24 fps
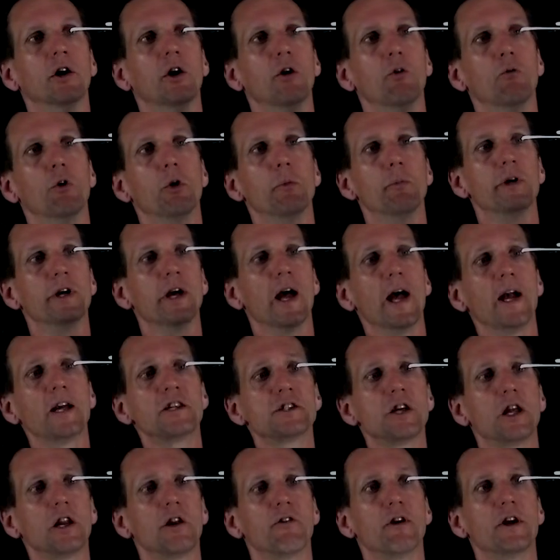will be
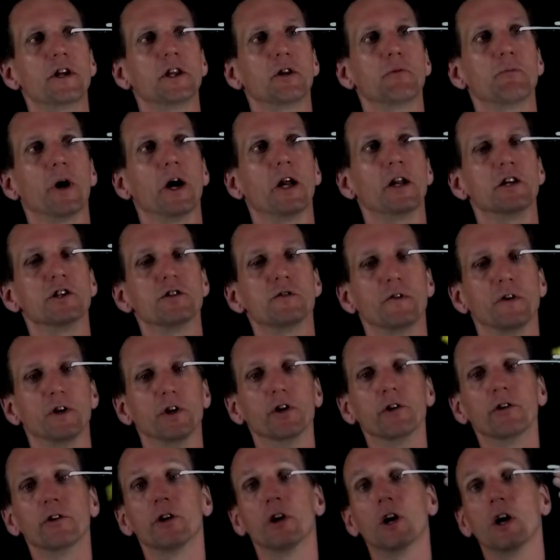accelerated by this
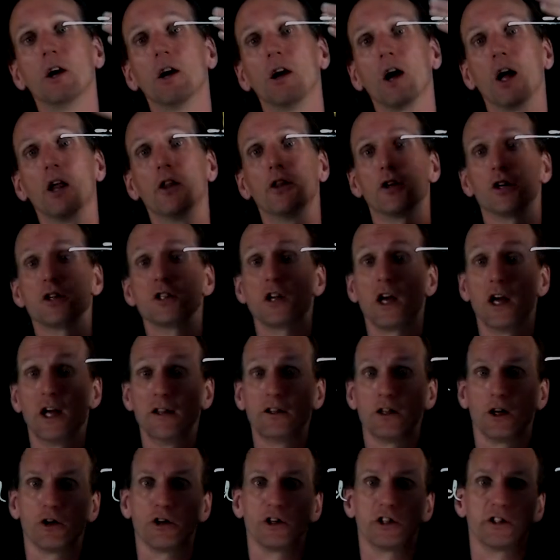field and thus hit
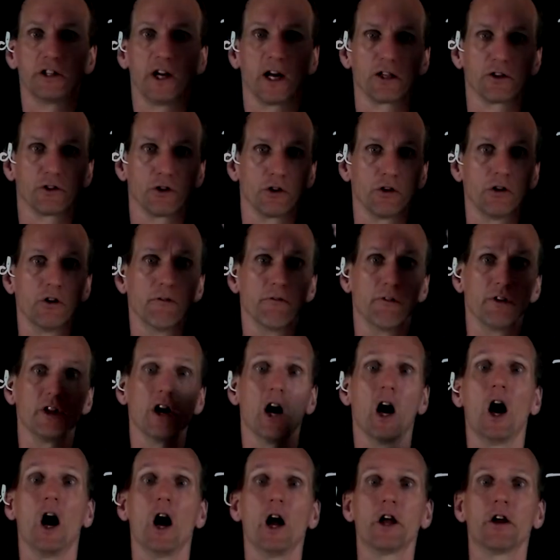our detector with a
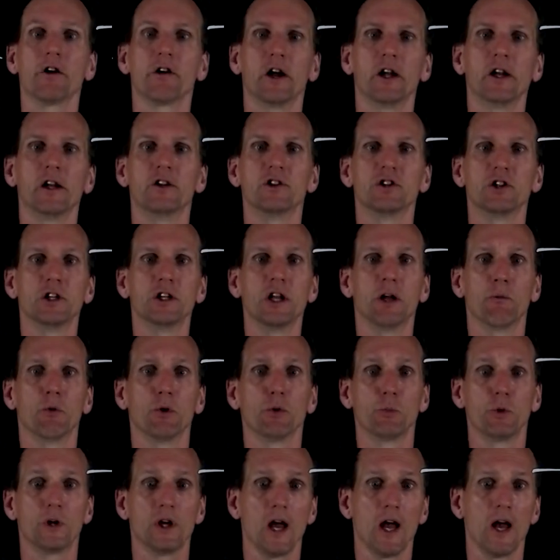higher energy than
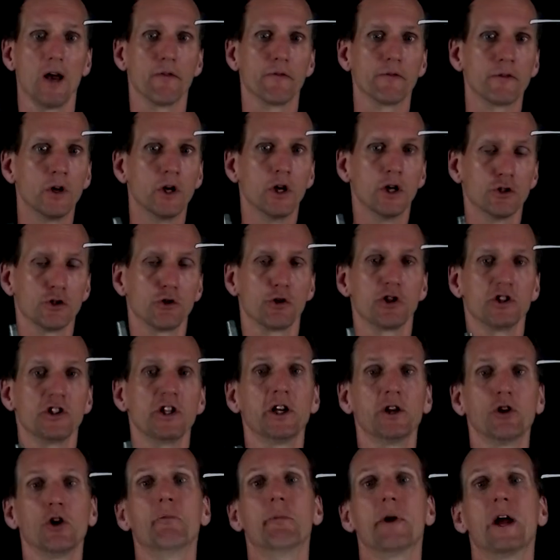what we have. So the
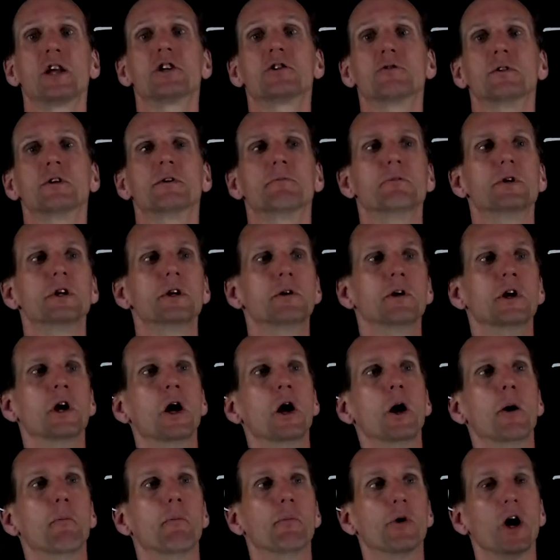signal may actually be
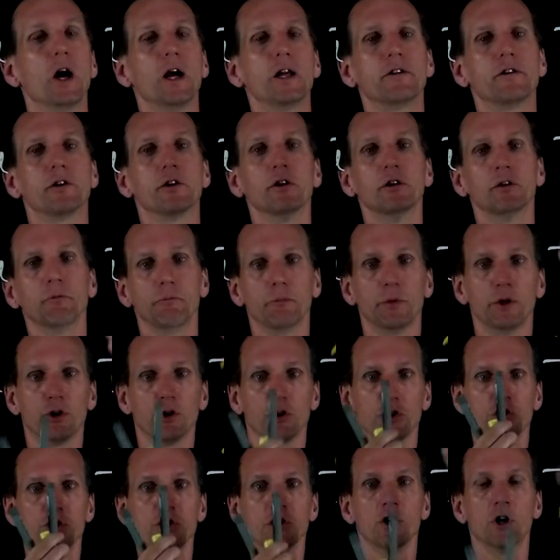brighter
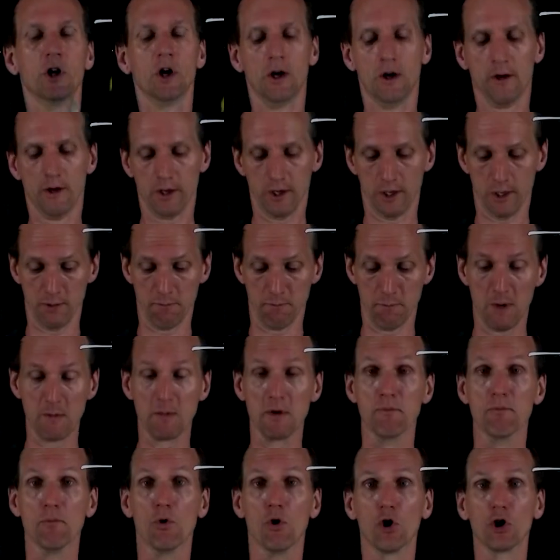because maybe
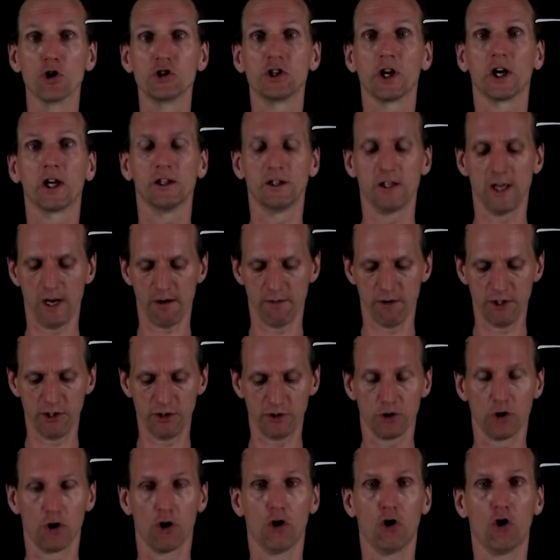more secondaries
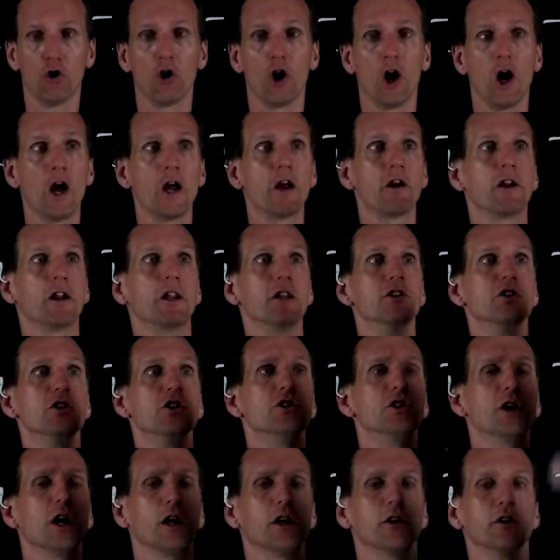or higher energy
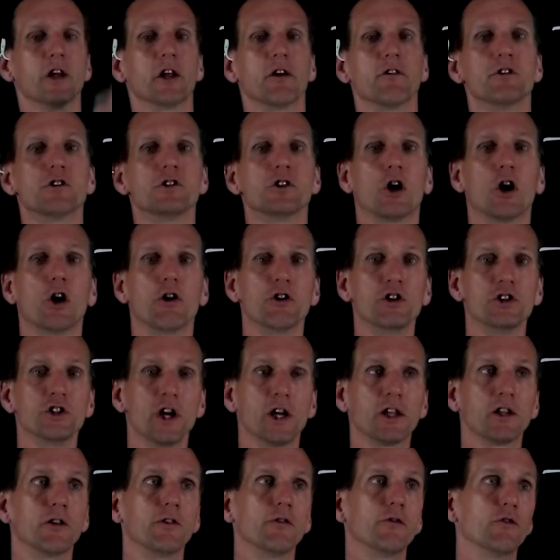secondaries are
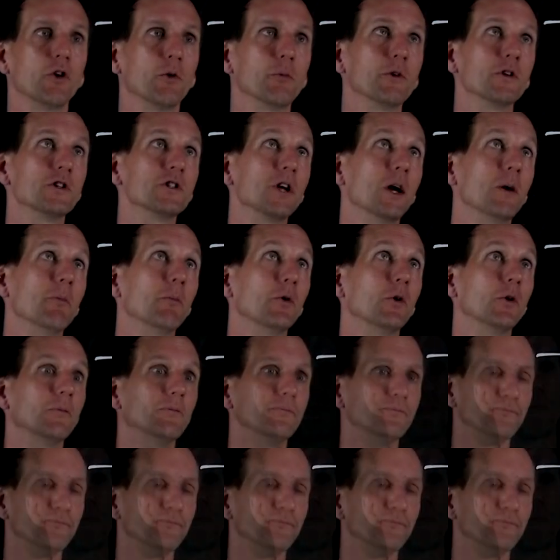ejected from the sample.